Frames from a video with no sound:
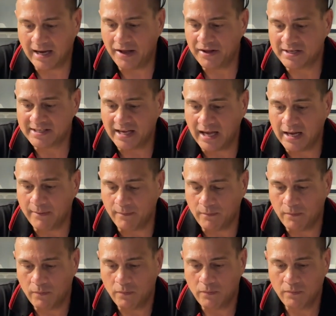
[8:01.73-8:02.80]
are the same.
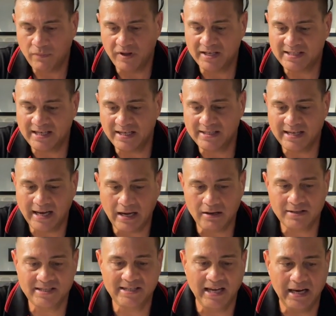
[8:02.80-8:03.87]
This is our
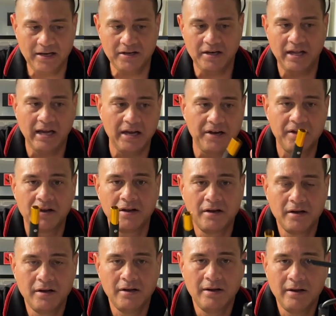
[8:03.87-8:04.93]
standard head,
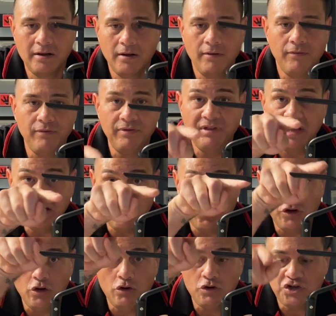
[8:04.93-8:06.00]
the
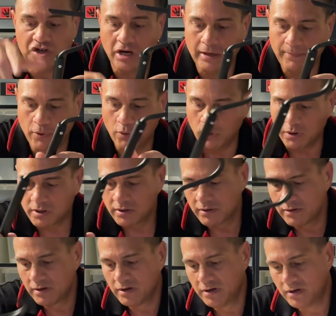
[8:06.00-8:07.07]
U-shape hook.
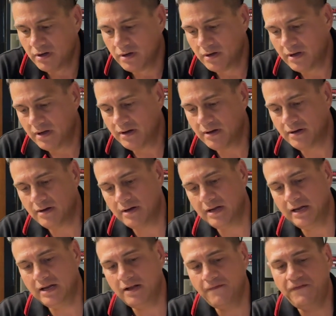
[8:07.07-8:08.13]

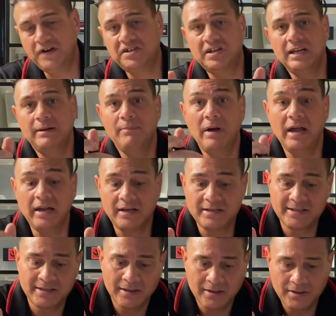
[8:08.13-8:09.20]
It officially makes
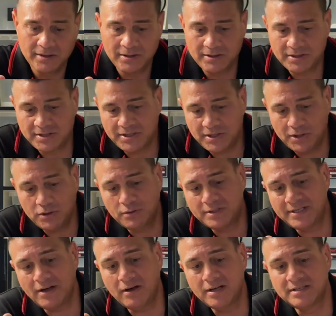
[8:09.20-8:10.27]
2
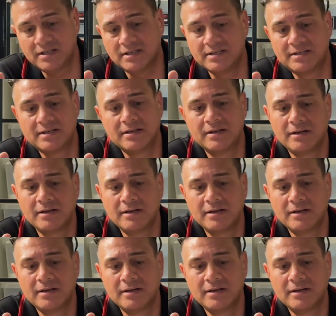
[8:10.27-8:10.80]
sizes.